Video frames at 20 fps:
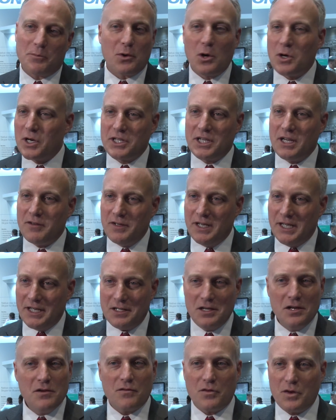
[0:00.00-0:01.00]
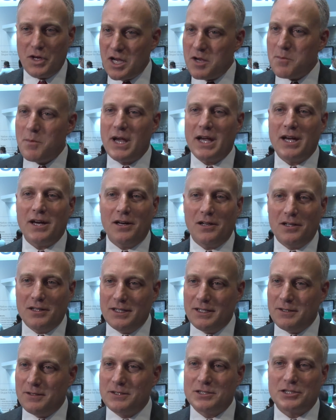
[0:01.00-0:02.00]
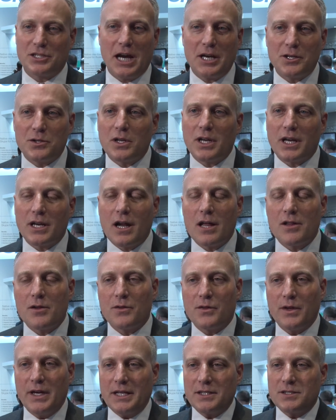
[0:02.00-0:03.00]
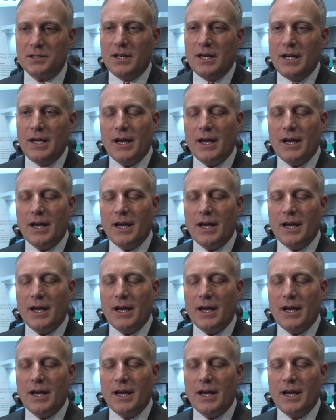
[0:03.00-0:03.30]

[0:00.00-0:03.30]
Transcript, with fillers: productivity, for email and scheduling and other things.